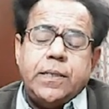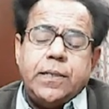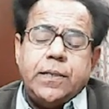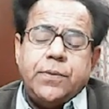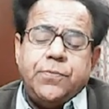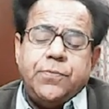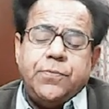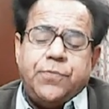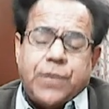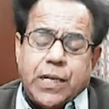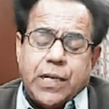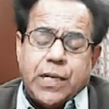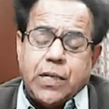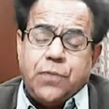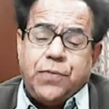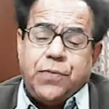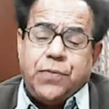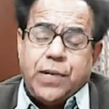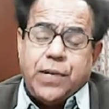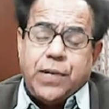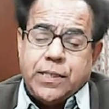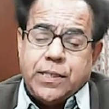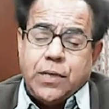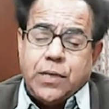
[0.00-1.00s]
work
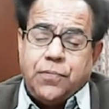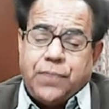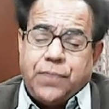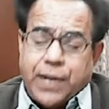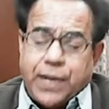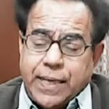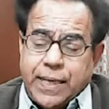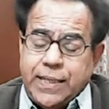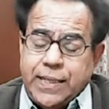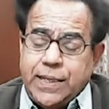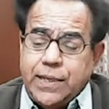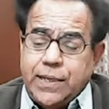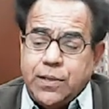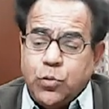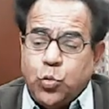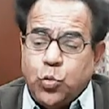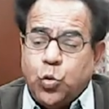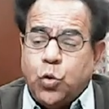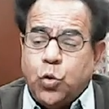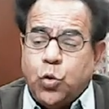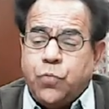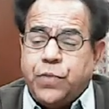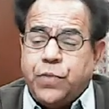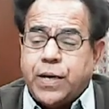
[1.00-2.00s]
function phi
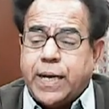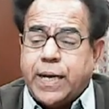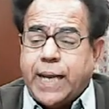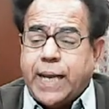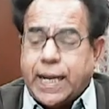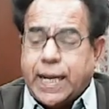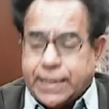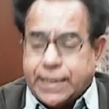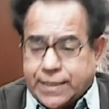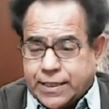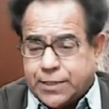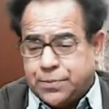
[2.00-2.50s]
over h.